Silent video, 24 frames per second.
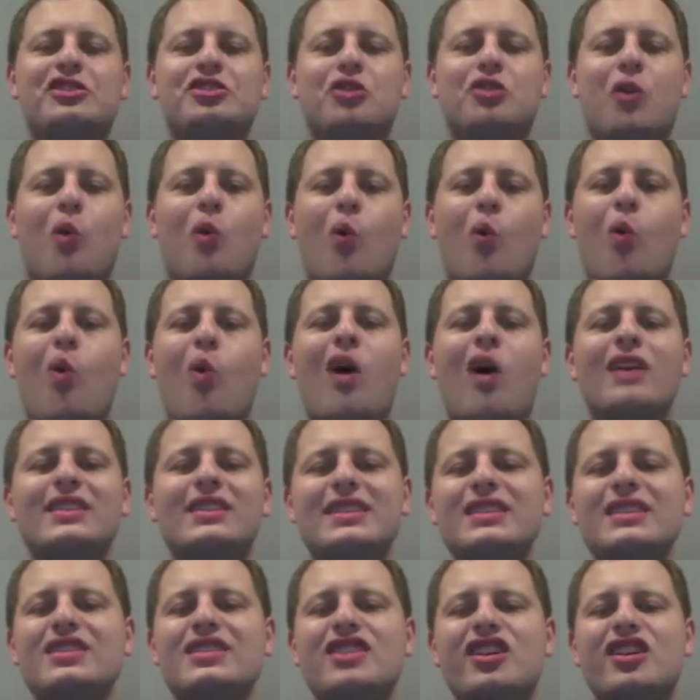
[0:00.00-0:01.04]

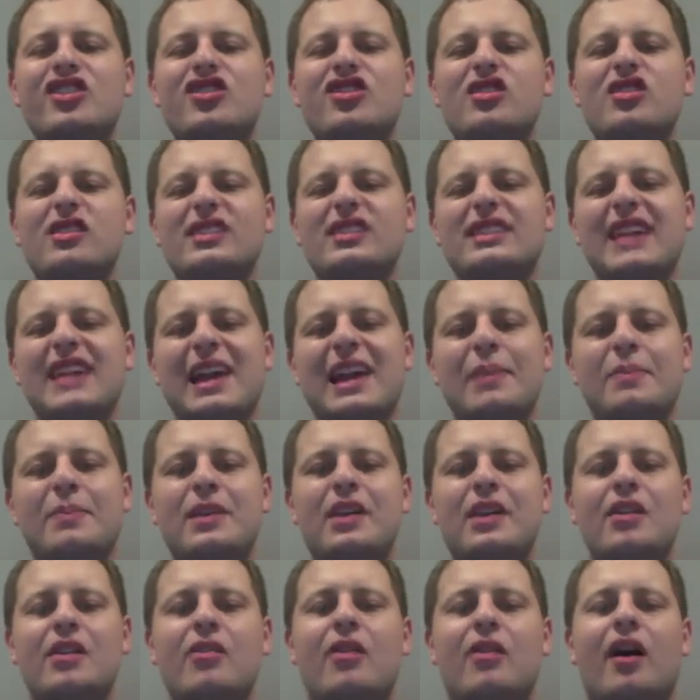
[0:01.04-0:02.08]
wasn't a good
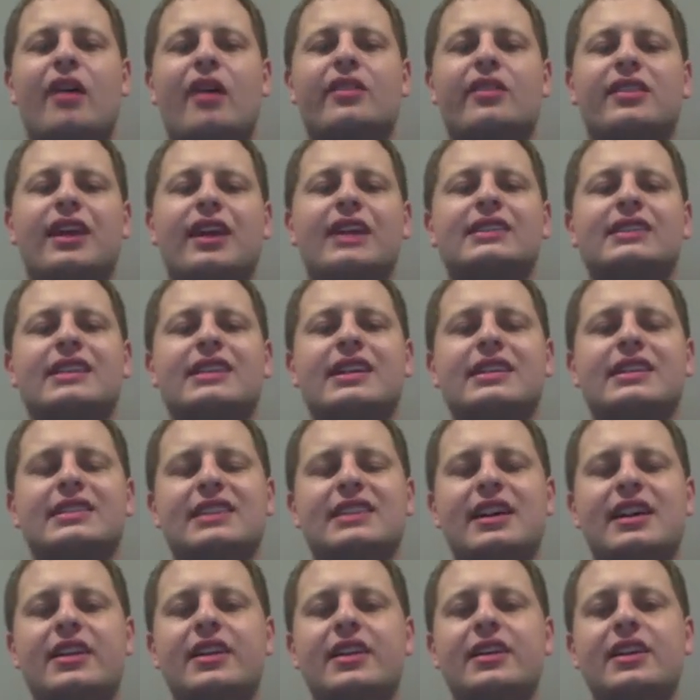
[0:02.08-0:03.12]
debut, all things
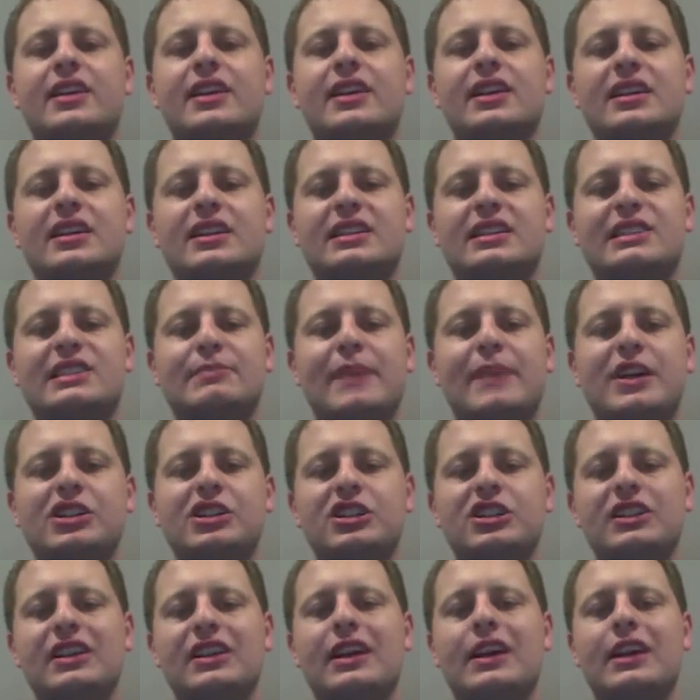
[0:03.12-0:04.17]
considered,
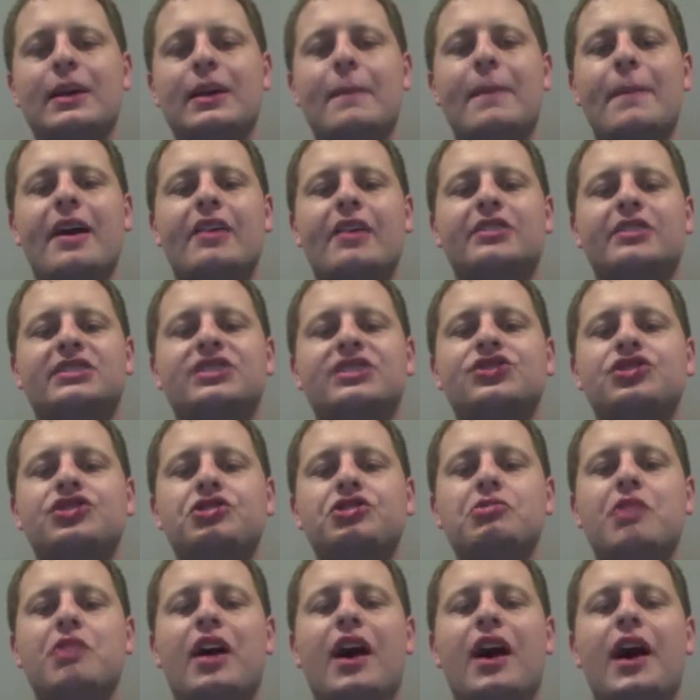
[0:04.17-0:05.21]
especially in comparison
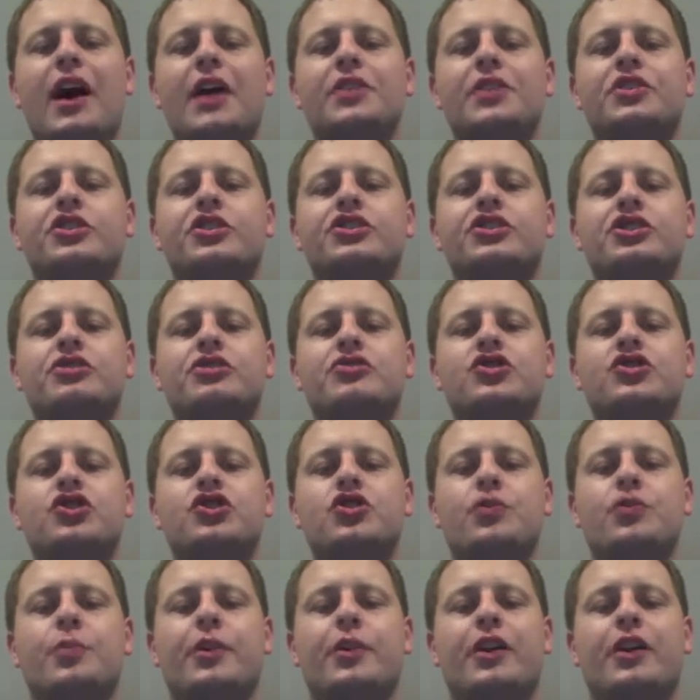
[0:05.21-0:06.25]
to other June
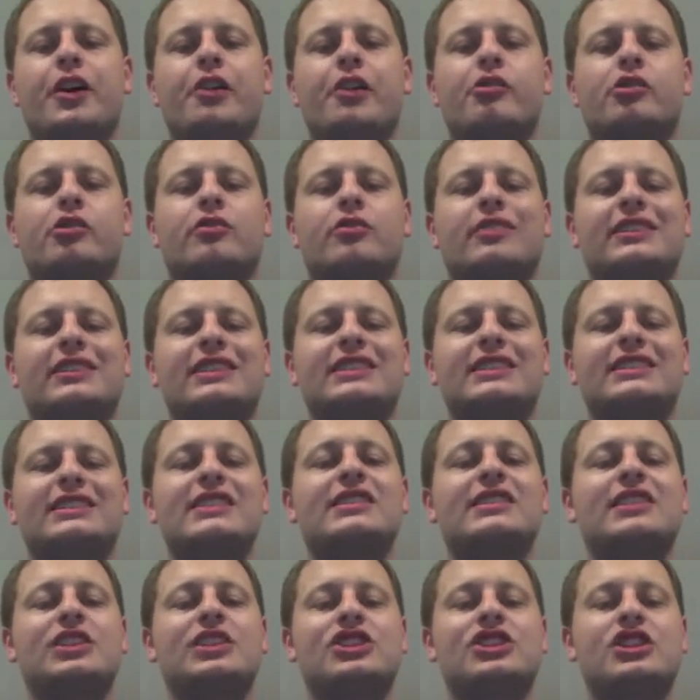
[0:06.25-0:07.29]
superhero
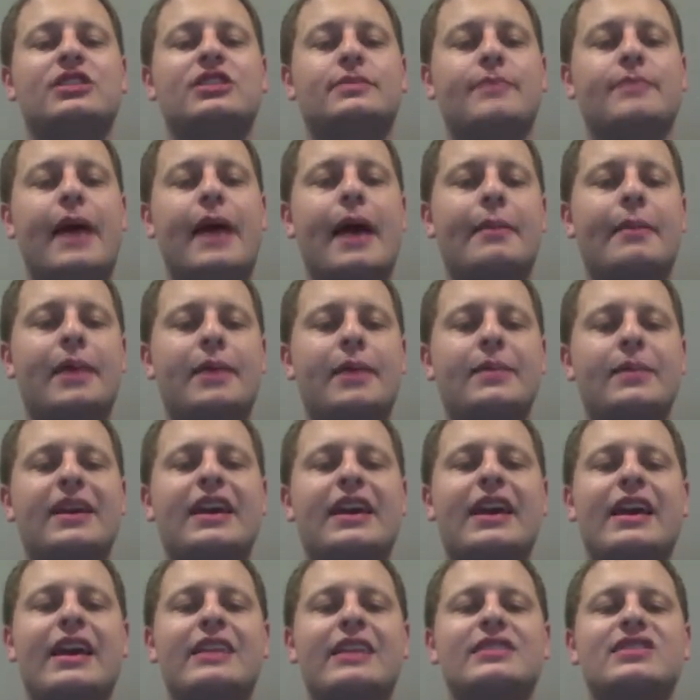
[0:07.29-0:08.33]
releases such as Batman
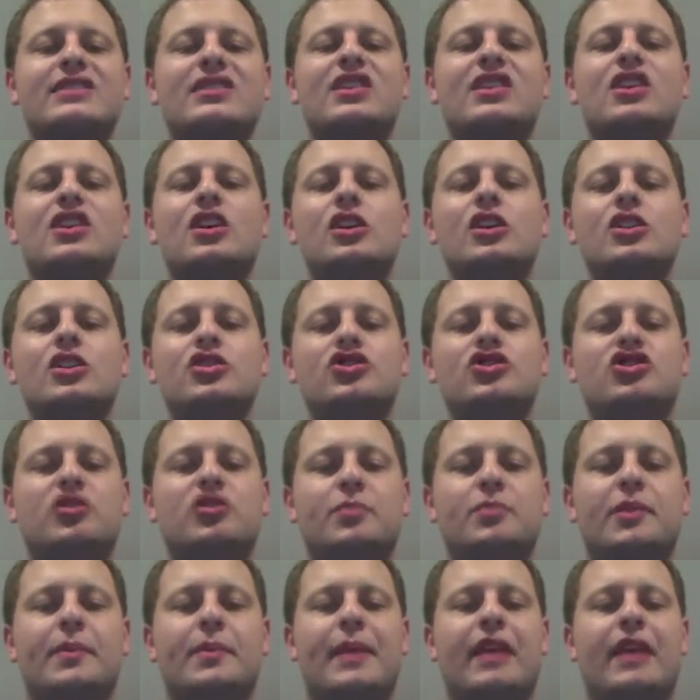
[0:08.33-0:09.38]
Begins,
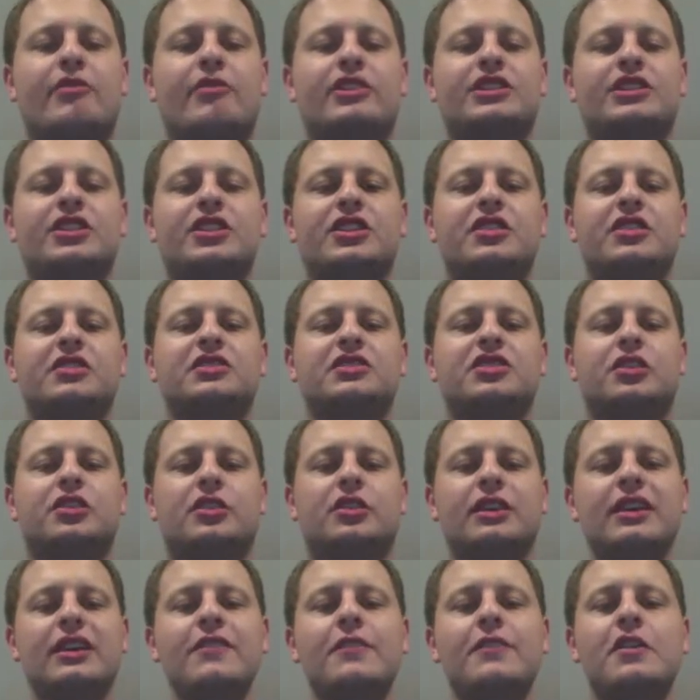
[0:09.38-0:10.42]
Superman Returns,
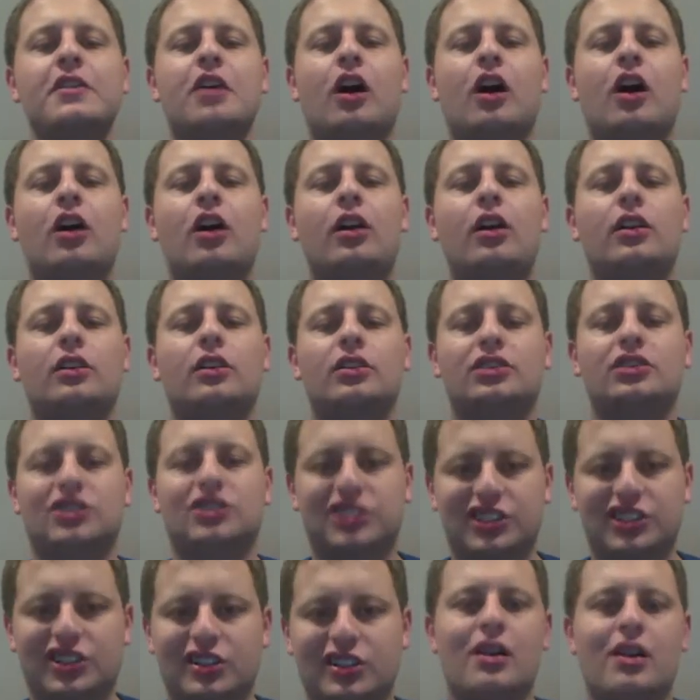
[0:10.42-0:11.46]
or even
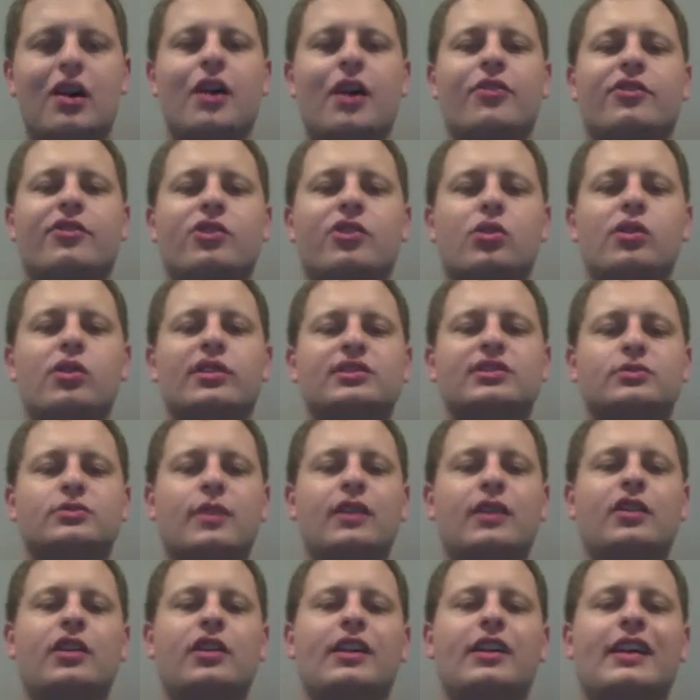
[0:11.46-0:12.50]
Hulk. Of course,
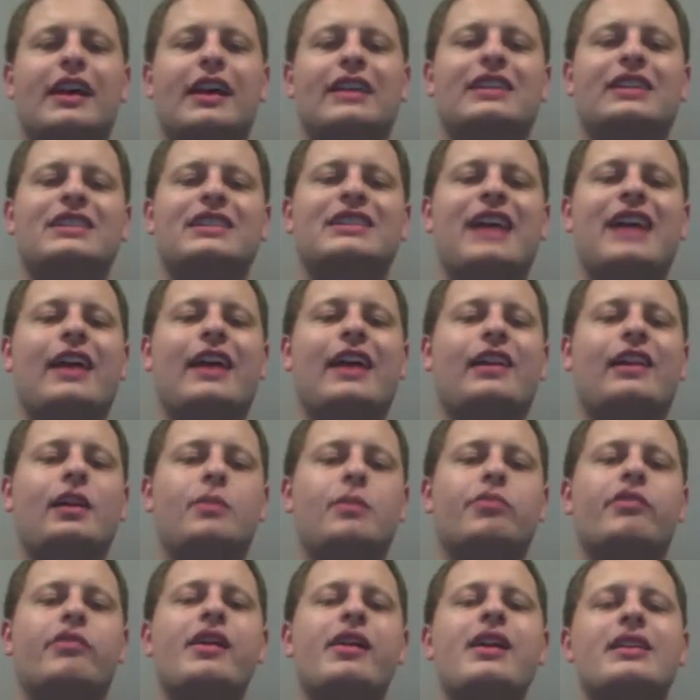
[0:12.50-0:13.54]
when looking at the daily
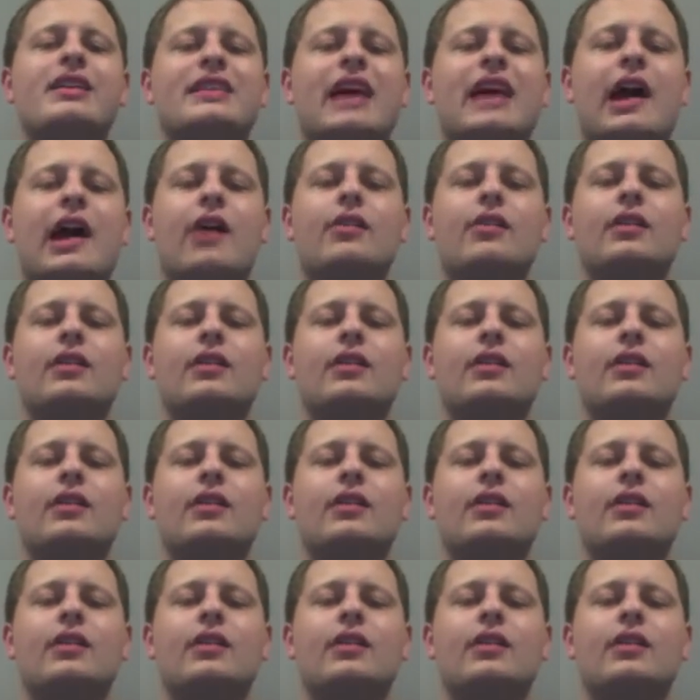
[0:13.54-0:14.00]
breakdown,